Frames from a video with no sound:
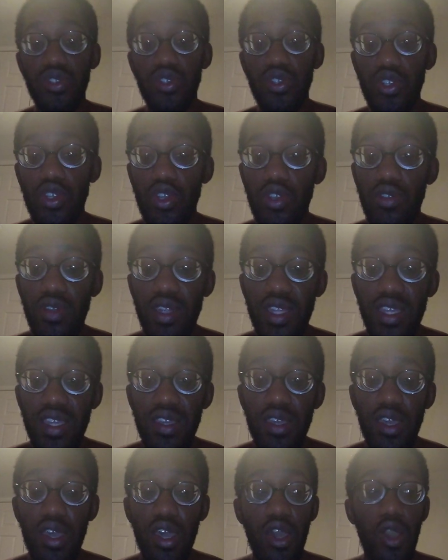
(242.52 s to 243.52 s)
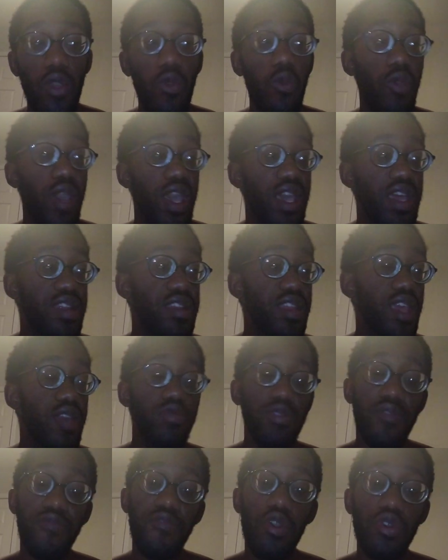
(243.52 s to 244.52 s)
security when it
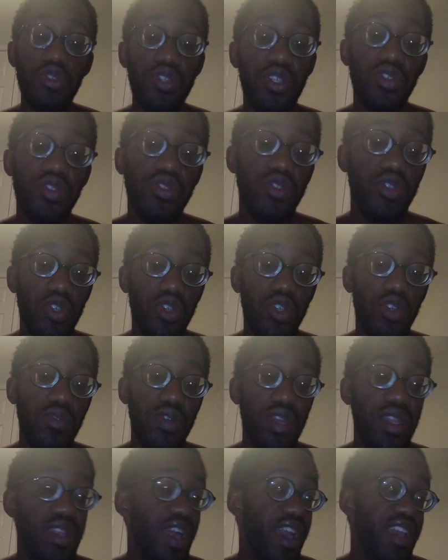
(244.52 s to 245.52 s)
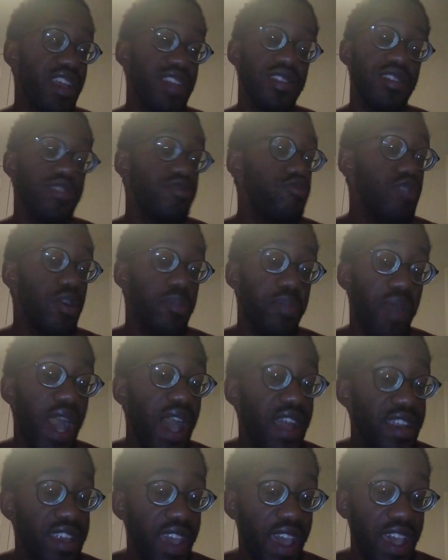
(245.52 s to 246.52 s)
was a false sense security, like to do the
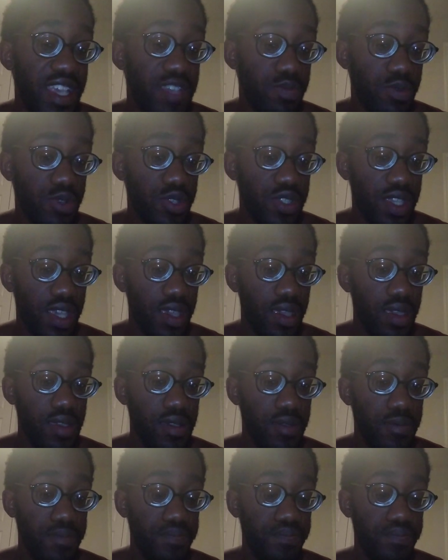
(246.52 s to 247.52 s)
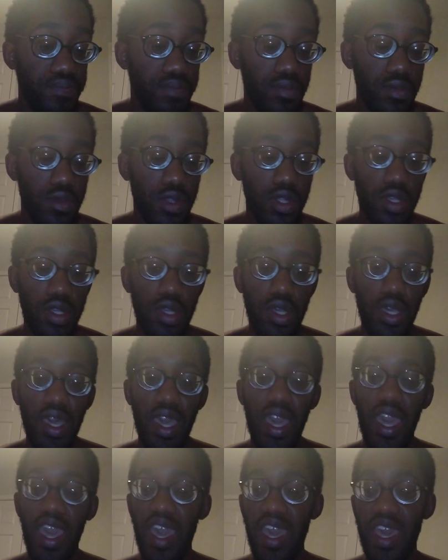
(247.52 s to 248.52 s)
podcast per se,
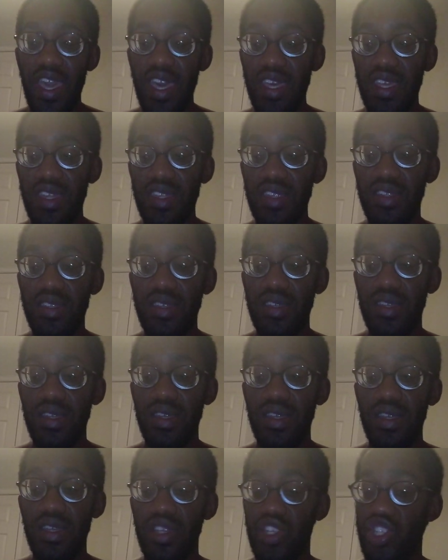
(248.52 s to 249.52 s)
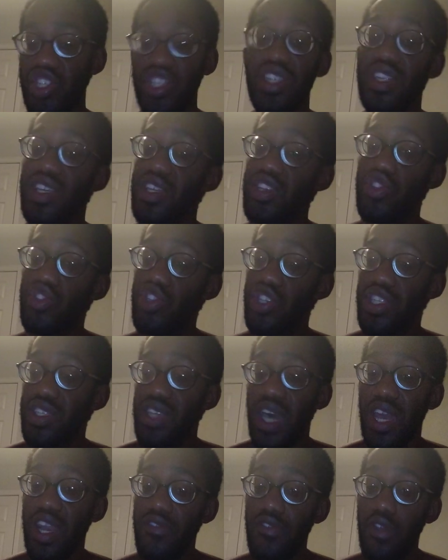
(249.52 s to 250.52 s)
and she's
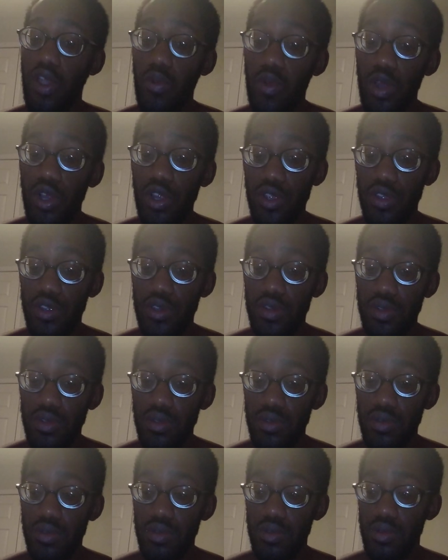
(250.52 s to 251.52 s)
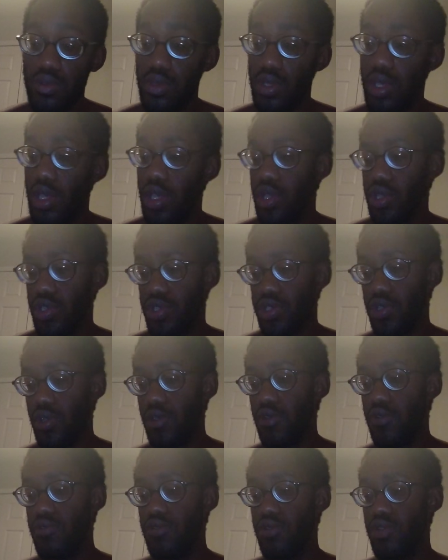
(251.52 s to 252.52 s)
not of her word.
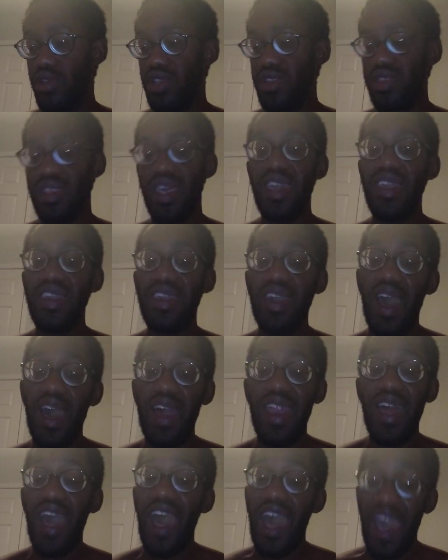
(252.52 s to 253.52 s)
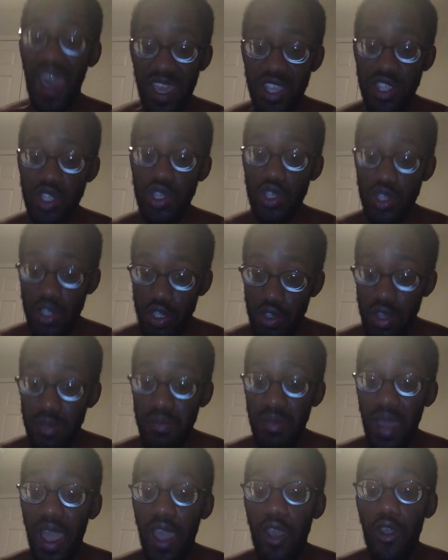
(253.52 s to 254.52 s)
So thank God I secured
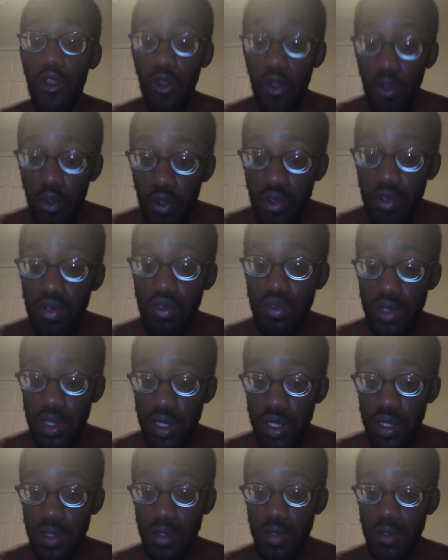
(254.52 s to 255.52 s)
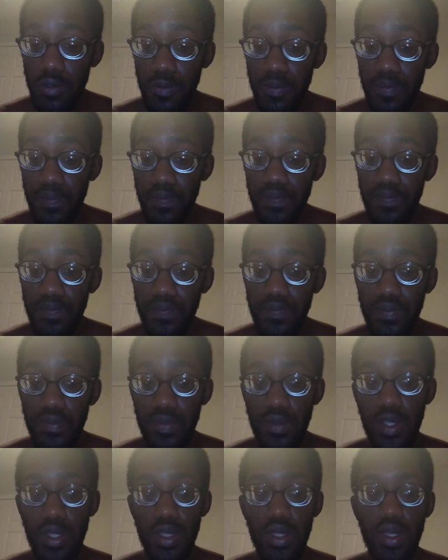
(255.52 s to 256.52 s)
my own
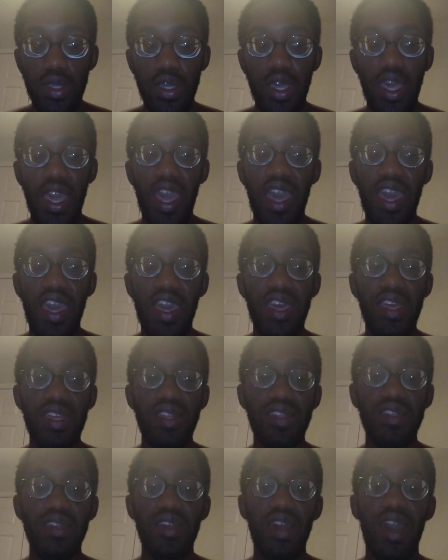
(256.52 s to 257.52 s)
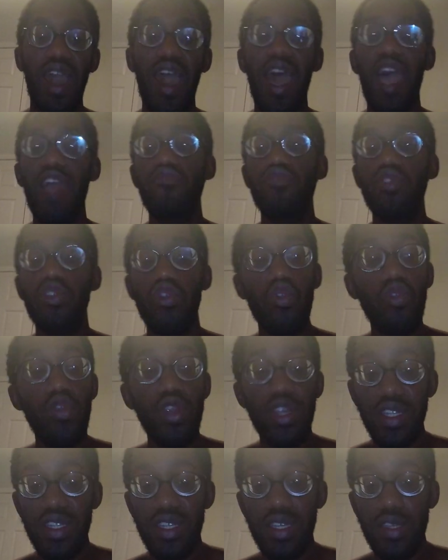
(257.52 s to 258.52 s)
and I
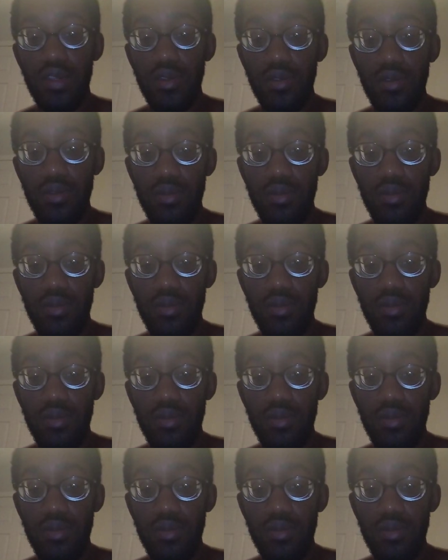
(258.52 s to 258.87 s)
recorded it.